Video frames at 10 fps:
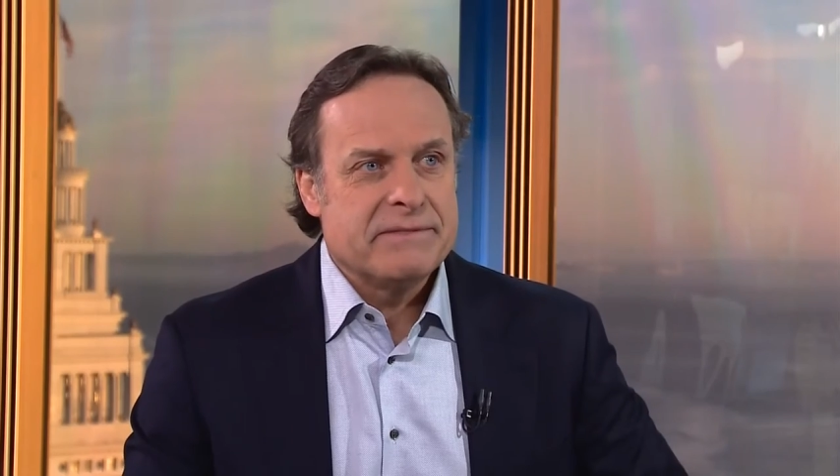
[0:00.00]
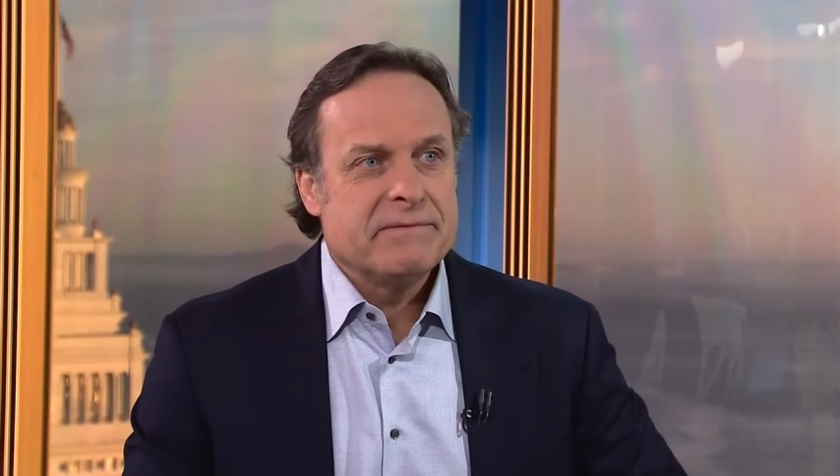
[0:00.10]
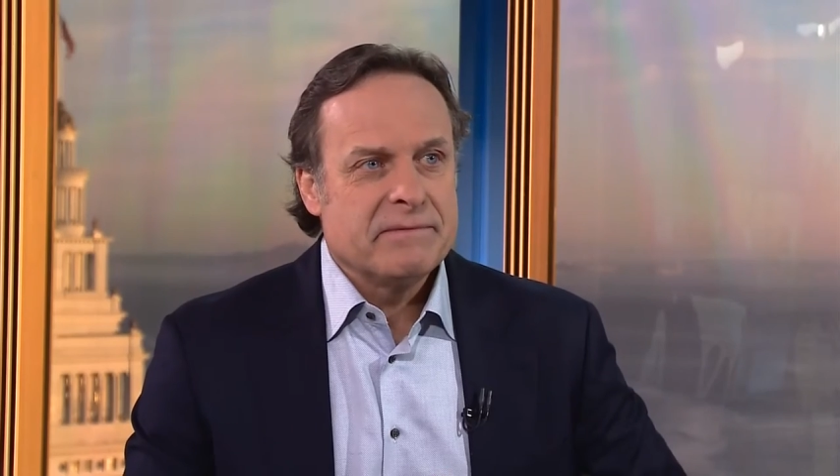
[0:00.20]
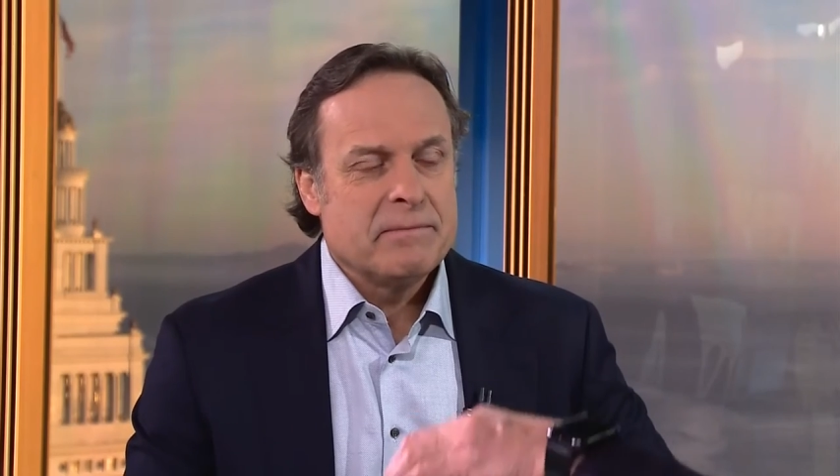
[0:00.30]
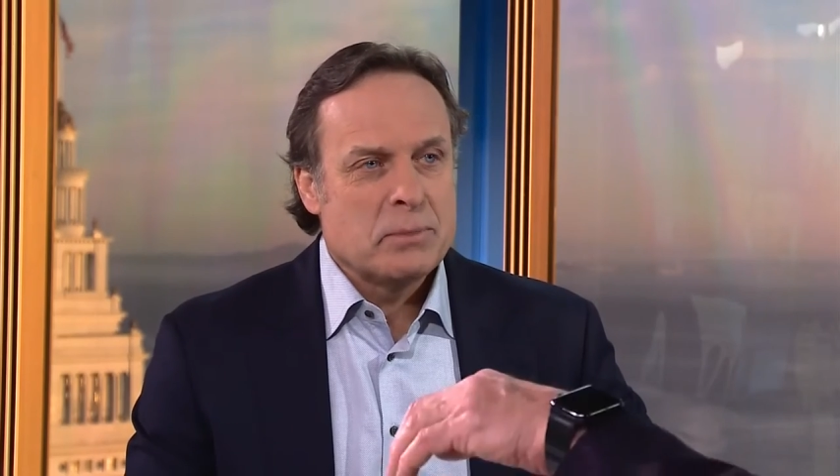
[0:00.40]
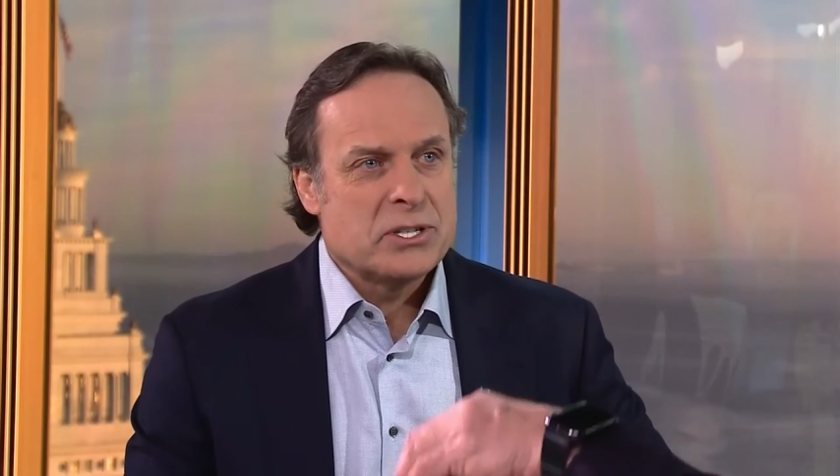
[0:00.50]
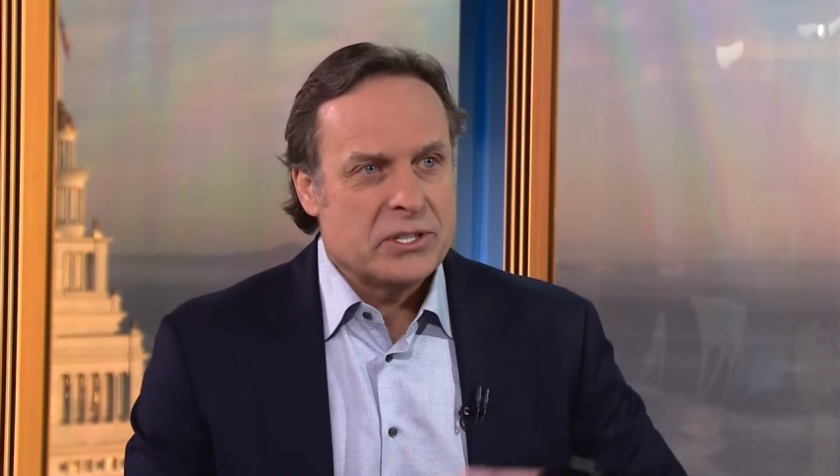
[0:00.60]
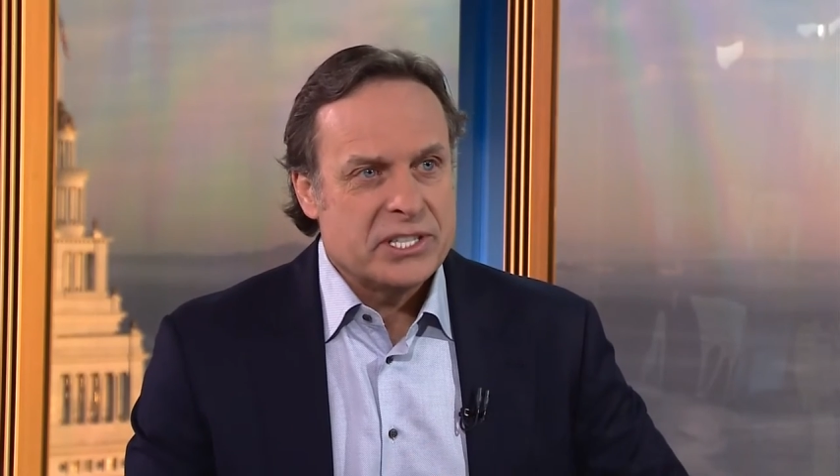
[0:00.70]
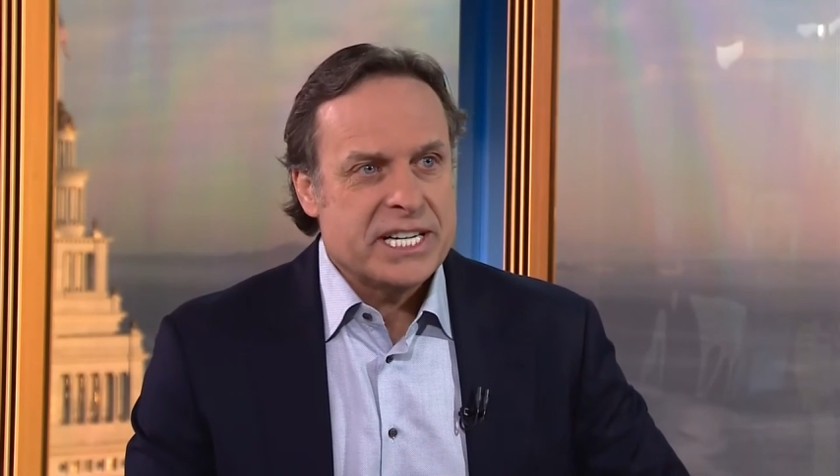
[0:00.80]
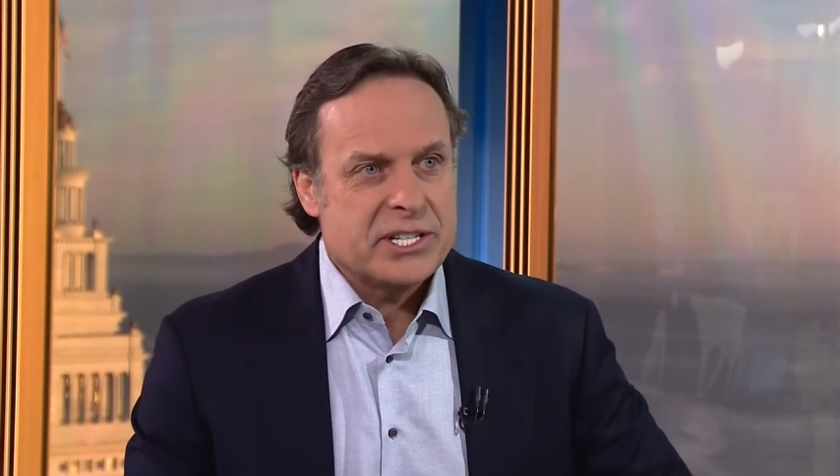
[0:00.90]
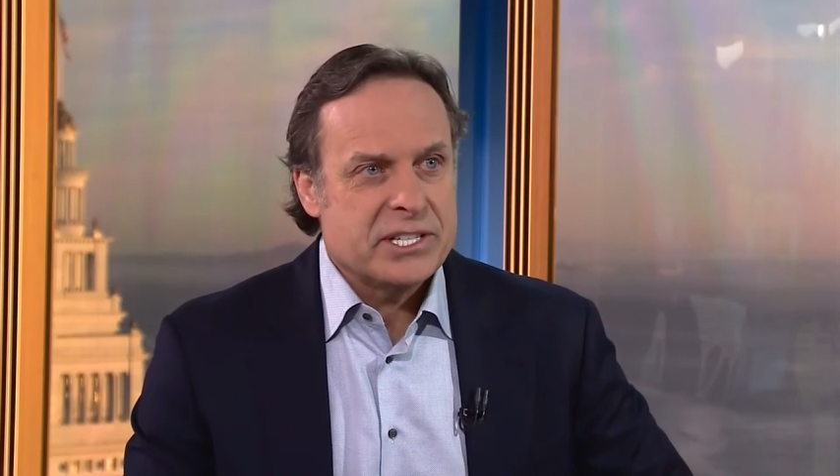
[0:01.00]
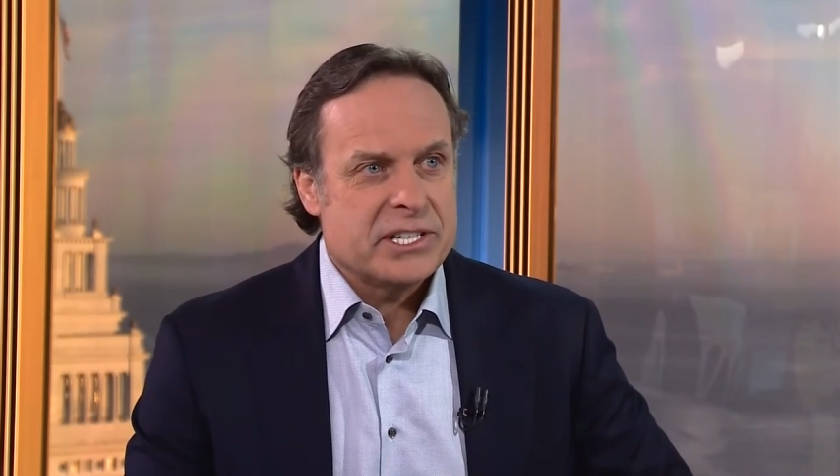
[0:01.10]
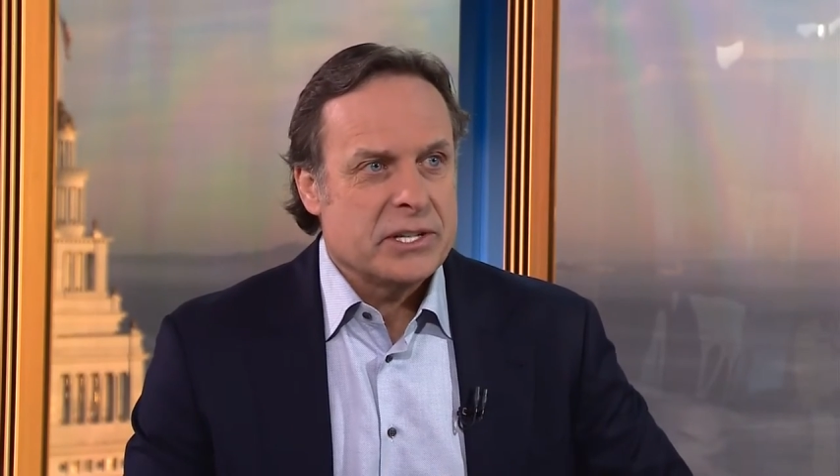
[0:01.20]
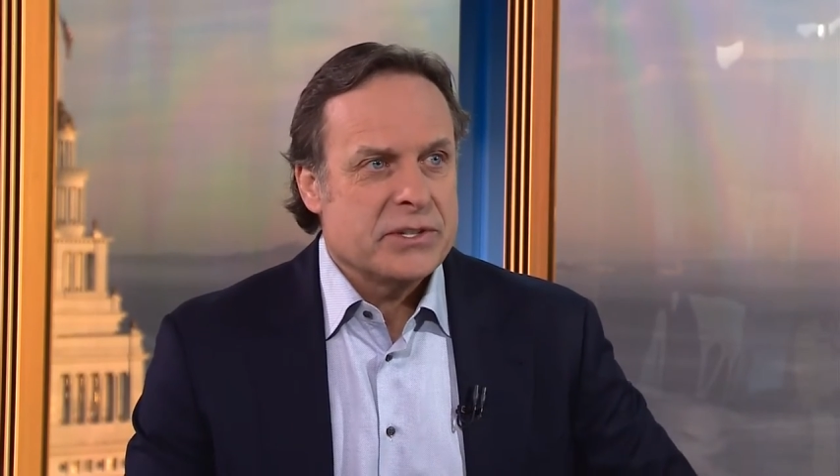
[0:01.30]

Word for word: okay. personalization. All, all this solution.